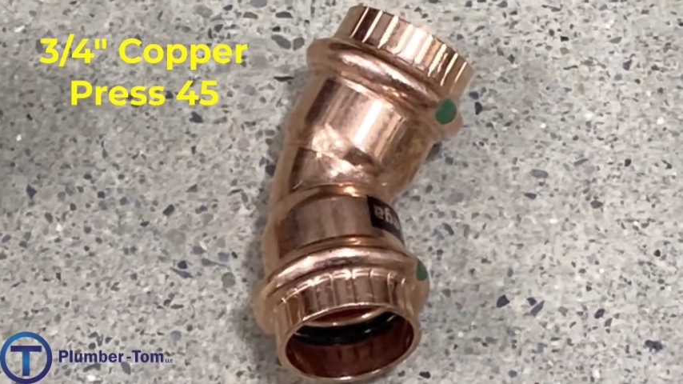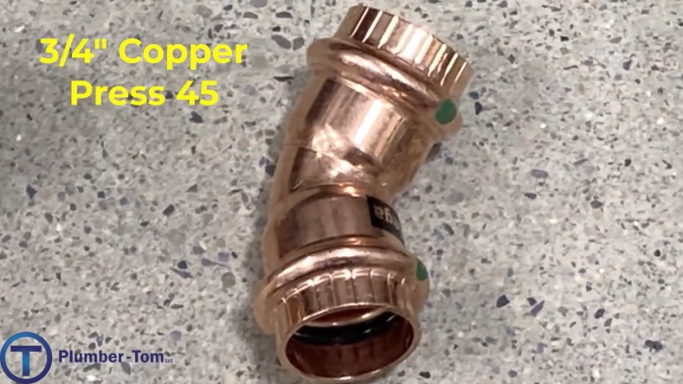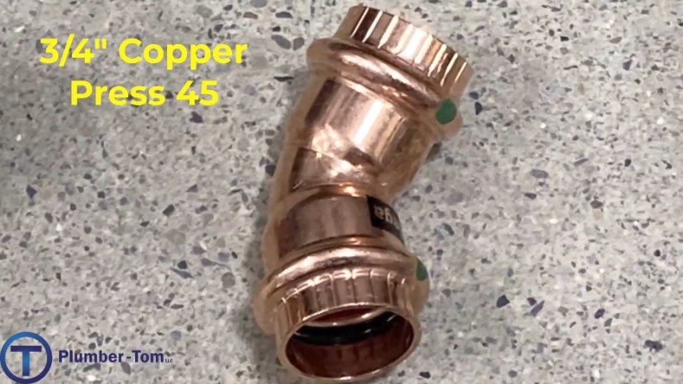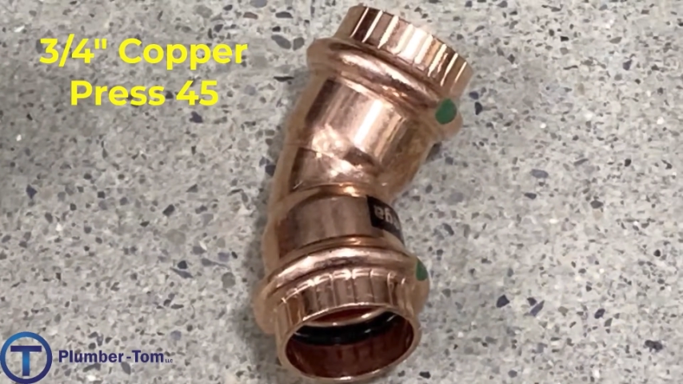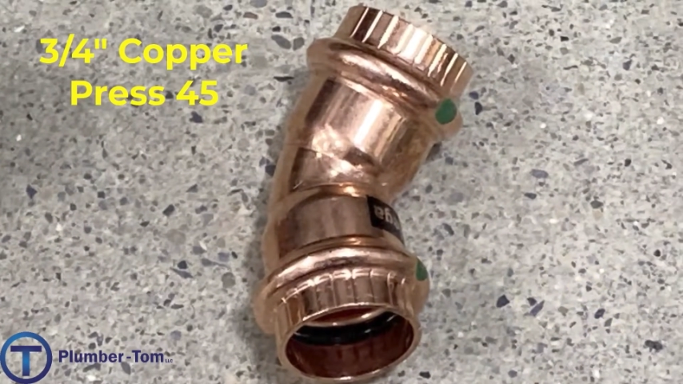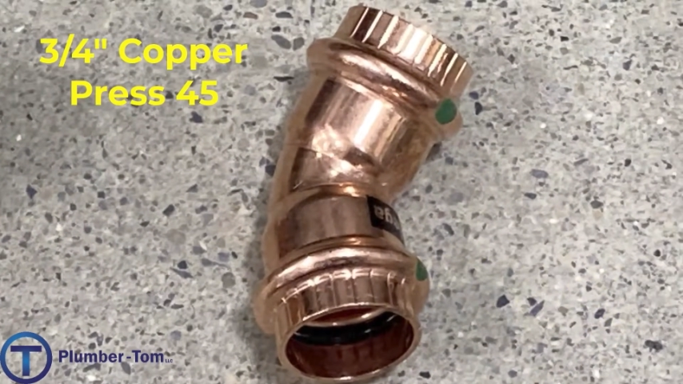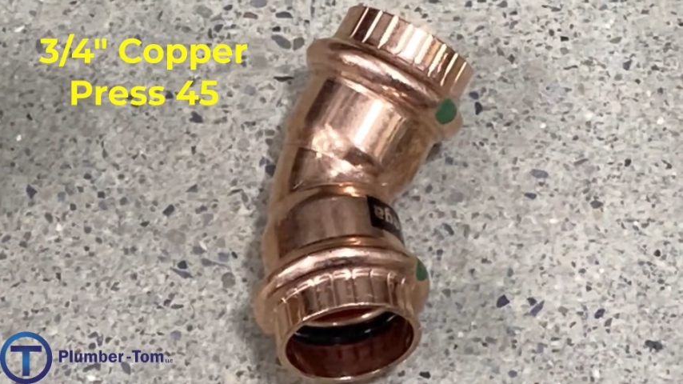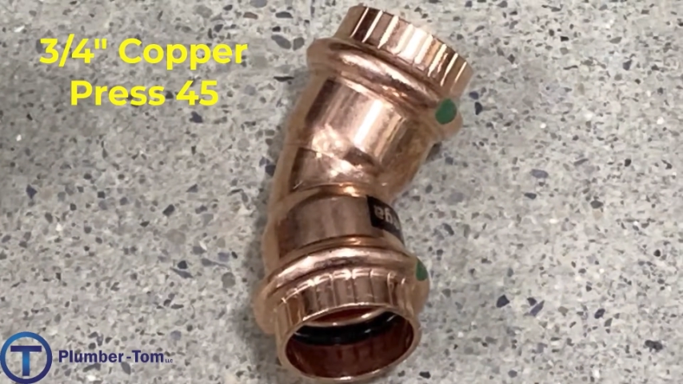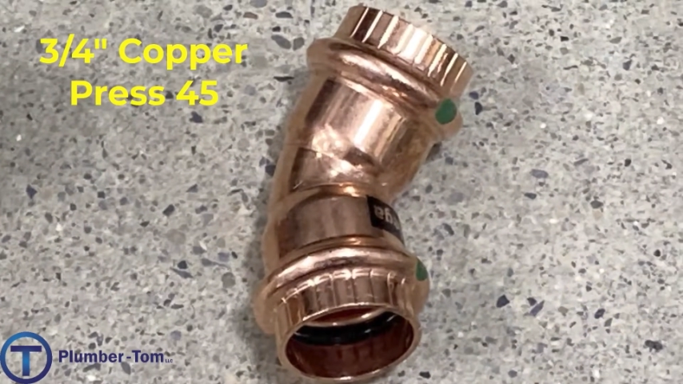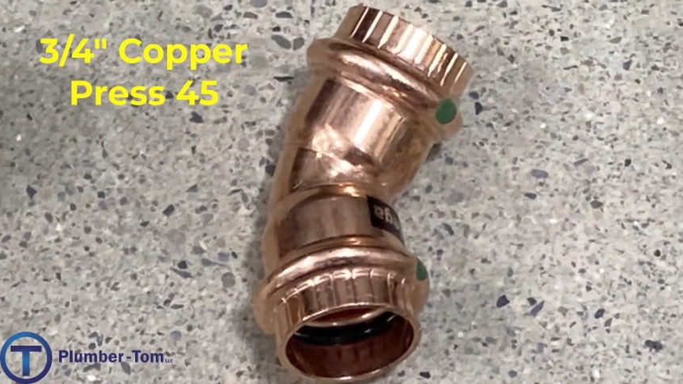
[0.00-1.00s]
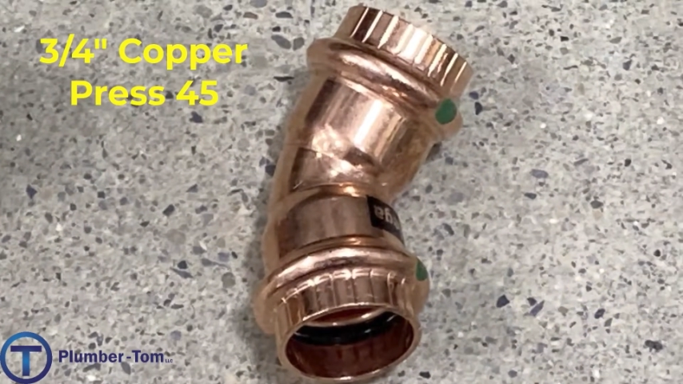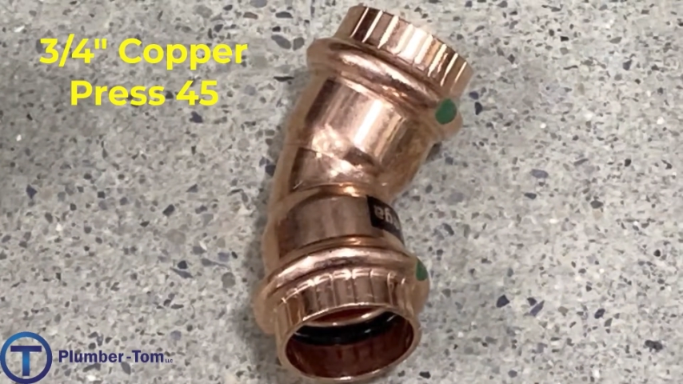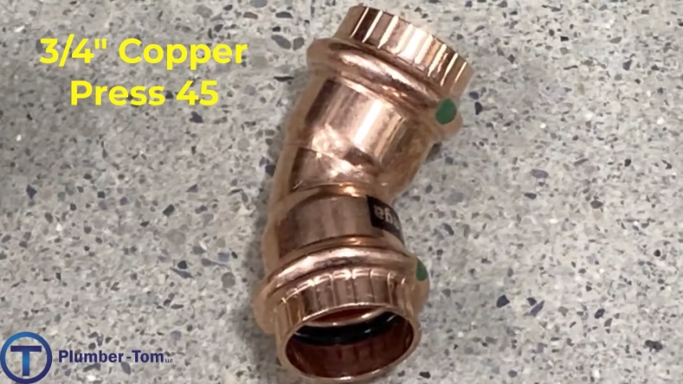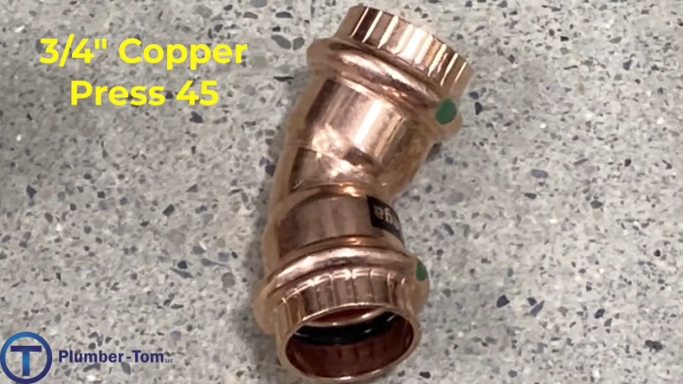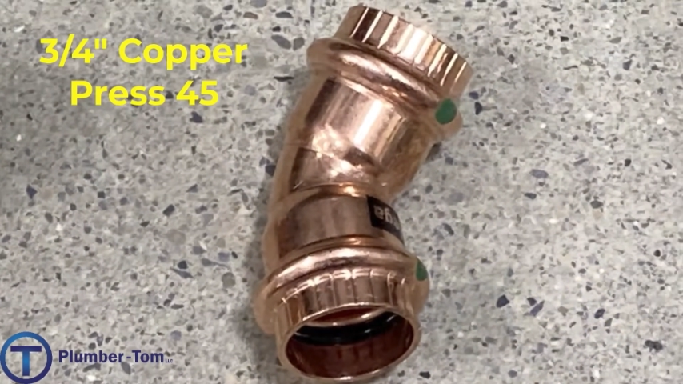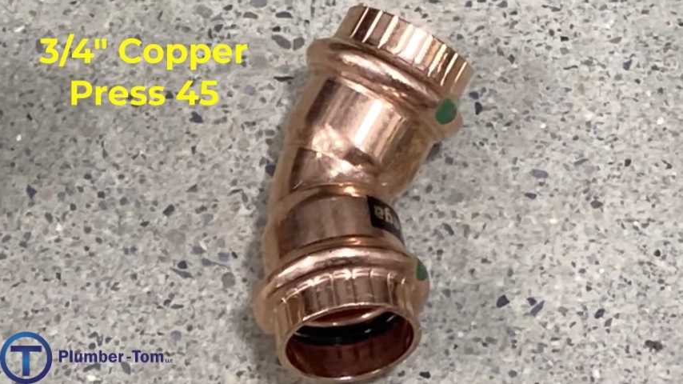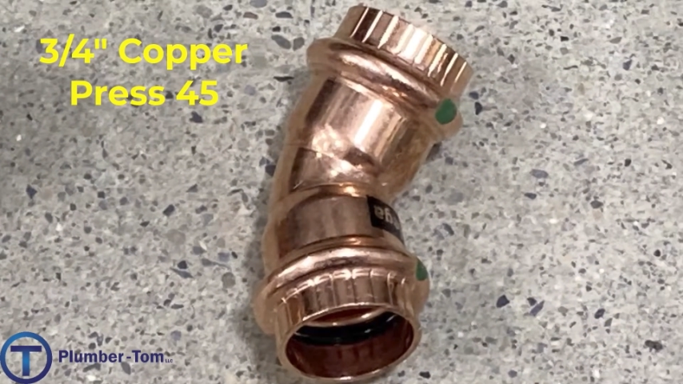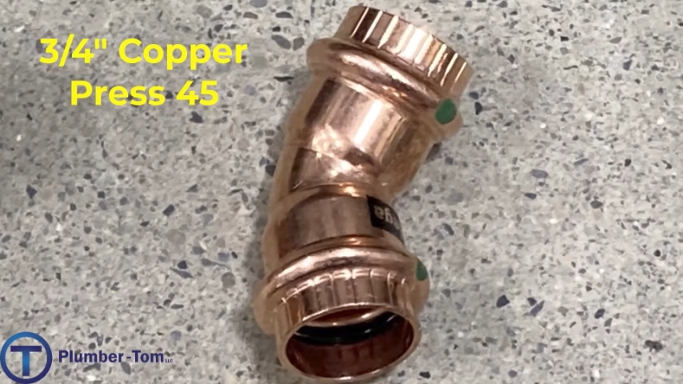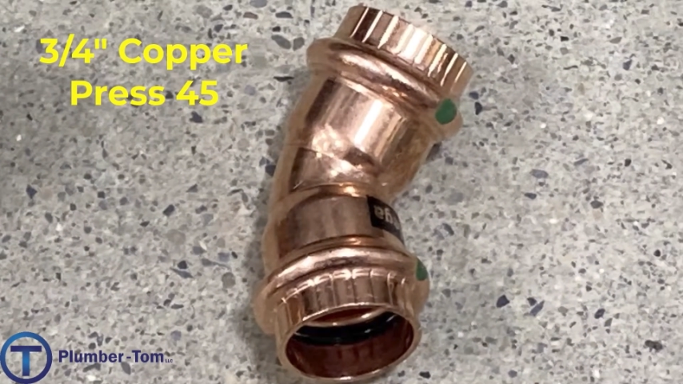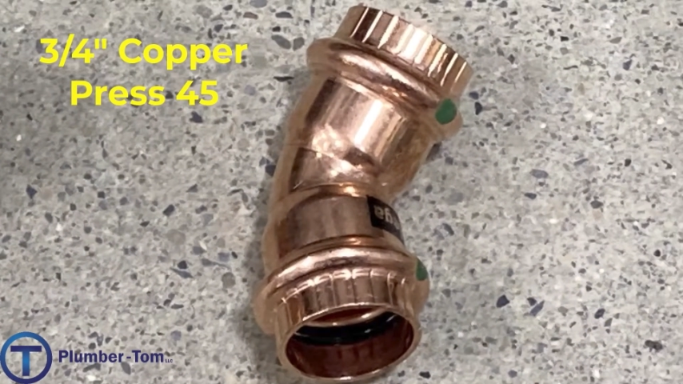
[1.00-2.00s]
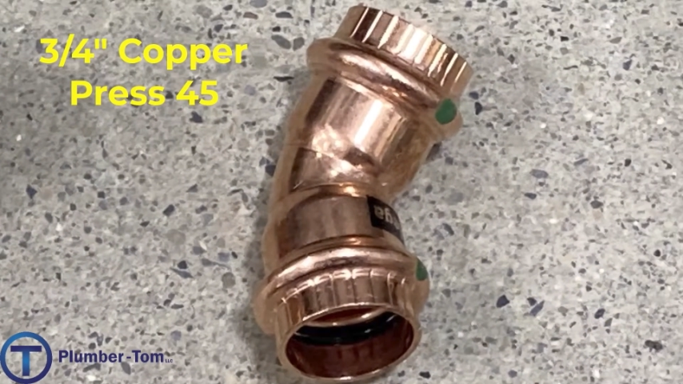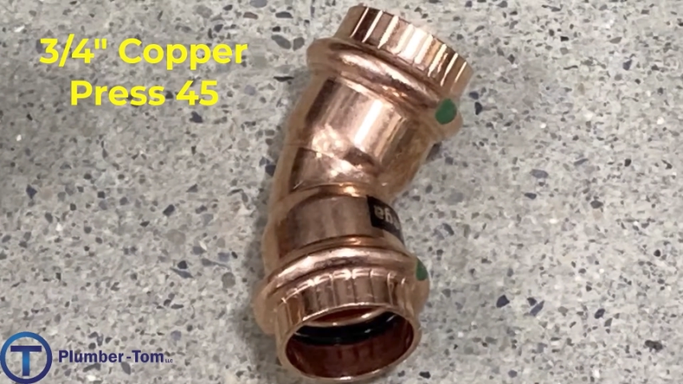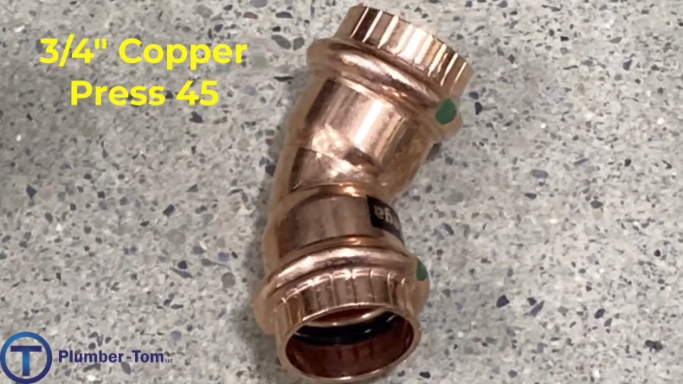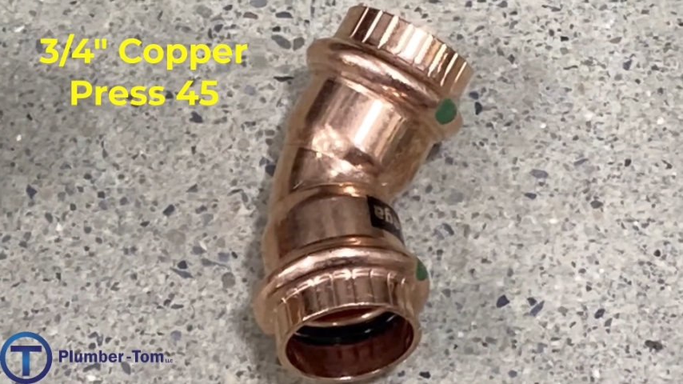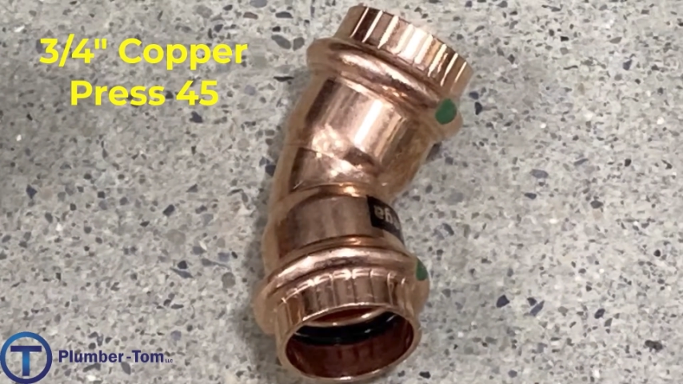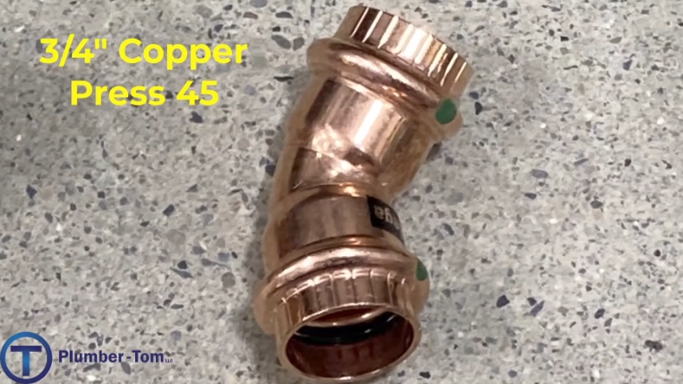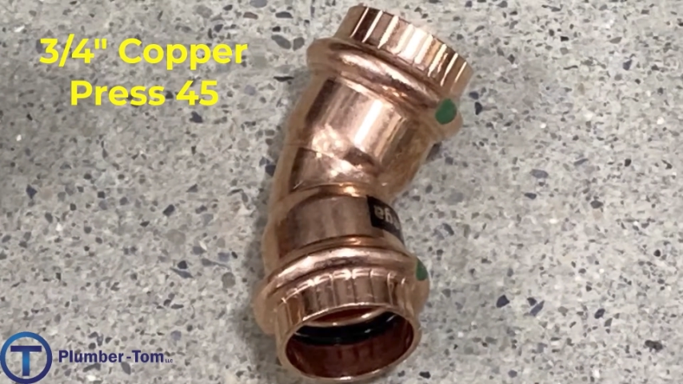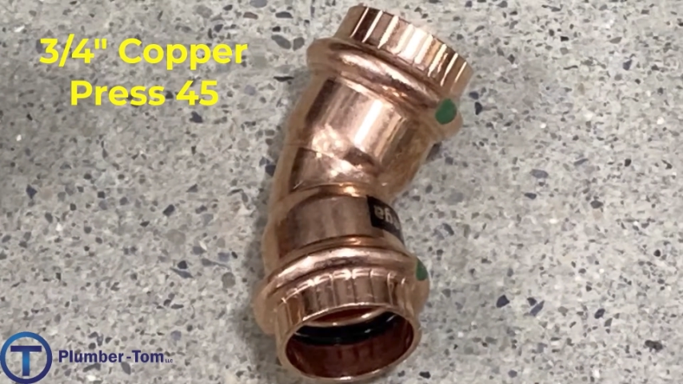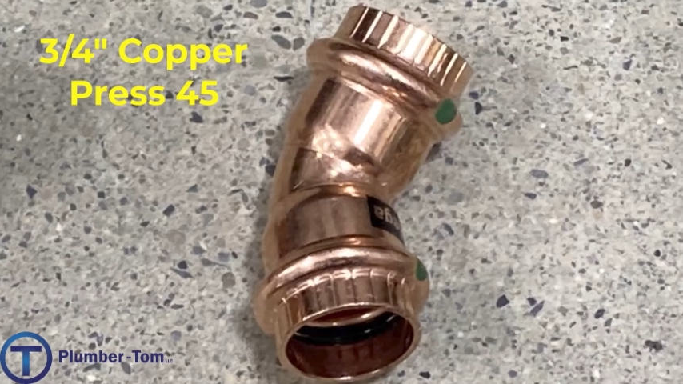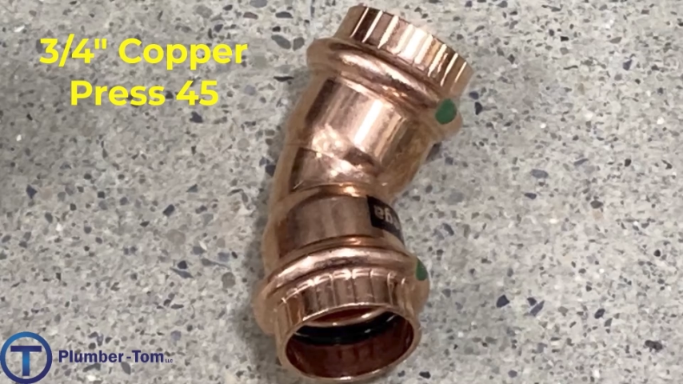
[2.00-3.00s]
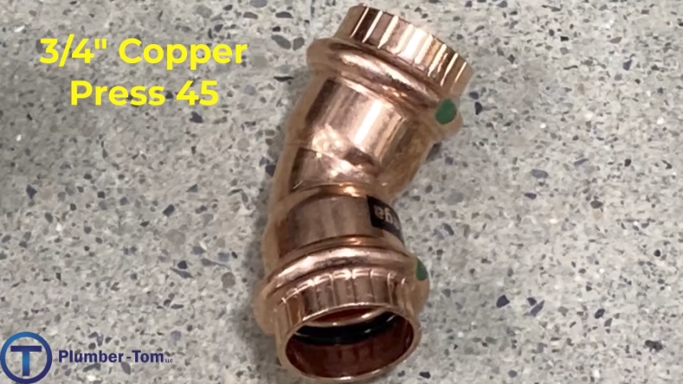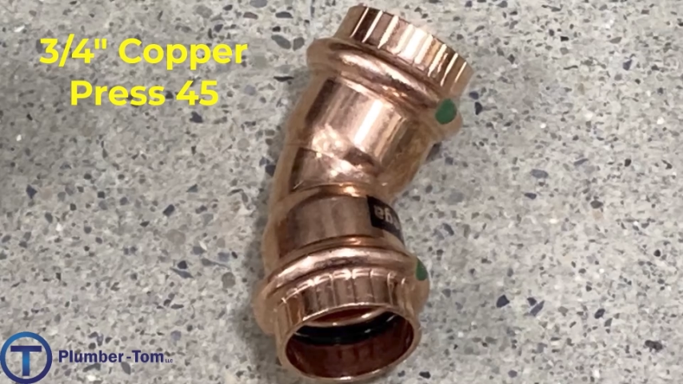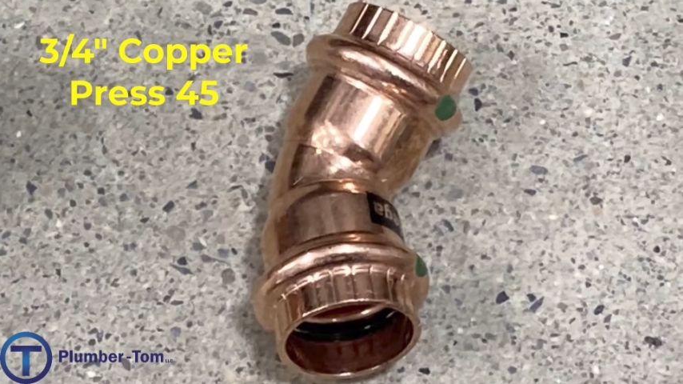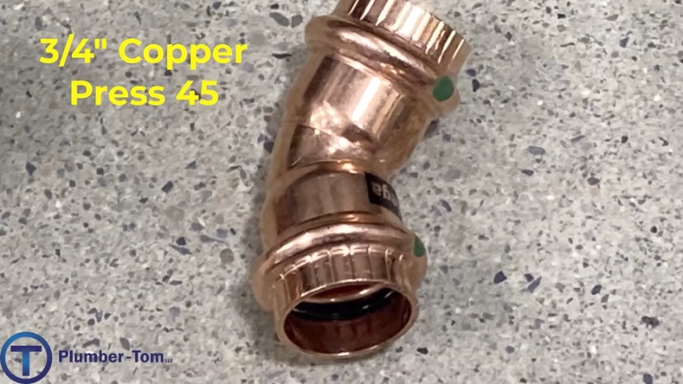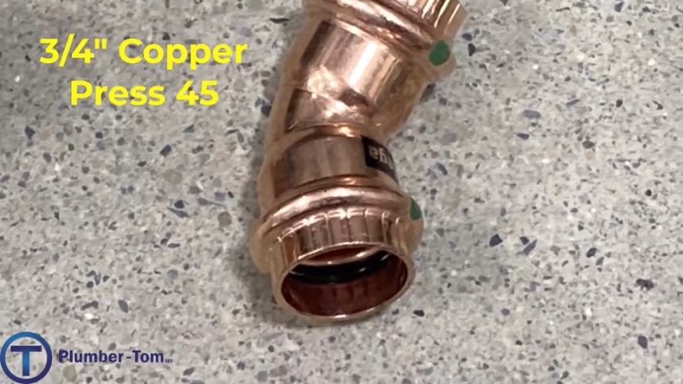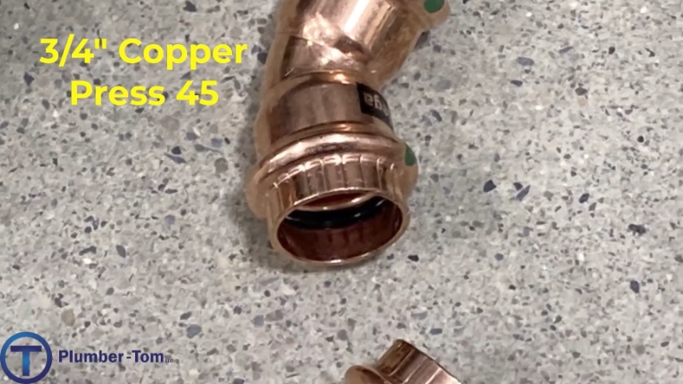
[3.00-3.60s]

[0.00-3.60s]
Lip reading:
No face is visible, so there are no lips to read.